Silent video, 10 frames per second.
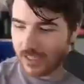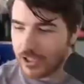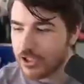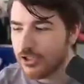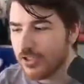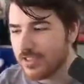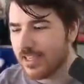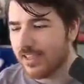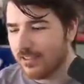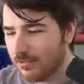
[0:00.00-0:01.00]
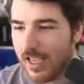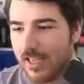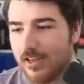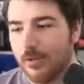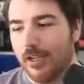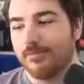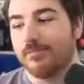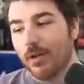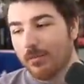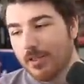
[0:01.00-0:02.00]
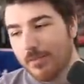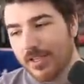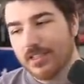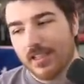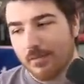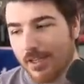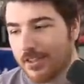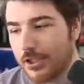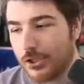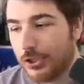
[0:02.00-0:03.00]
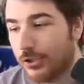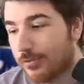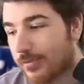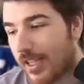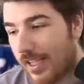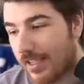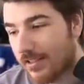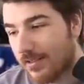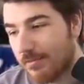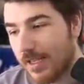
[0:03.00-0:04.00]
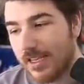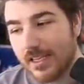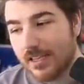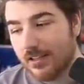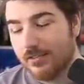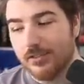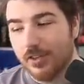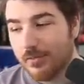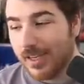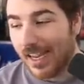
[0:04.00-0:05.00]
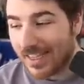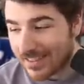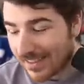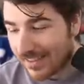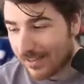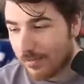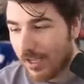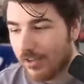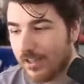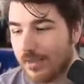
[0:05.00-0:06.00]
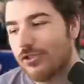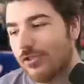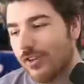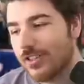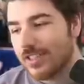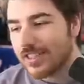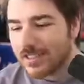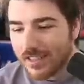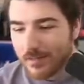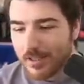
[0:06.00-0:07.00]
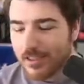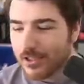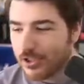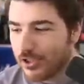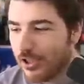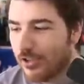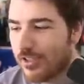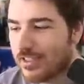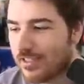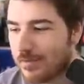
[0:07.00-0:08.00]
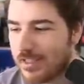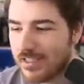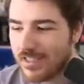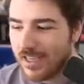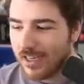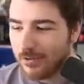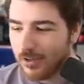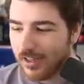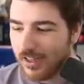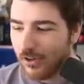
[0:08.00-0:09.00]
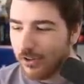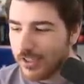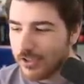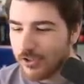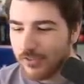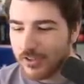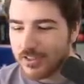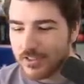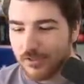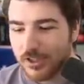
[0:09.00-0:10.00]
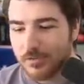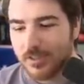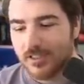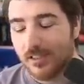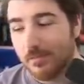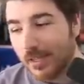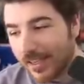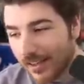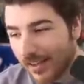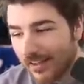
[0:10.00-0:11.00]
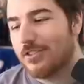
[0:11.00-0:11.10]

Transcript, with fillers: It just took a second. Anyway, probably the biggest thing about this show, and many of you have been asking about it. Street Fighter 6 is gonna be in this show. It's gonna be sick. We're gonna get all this Street Fighter 6 footage because of the beta.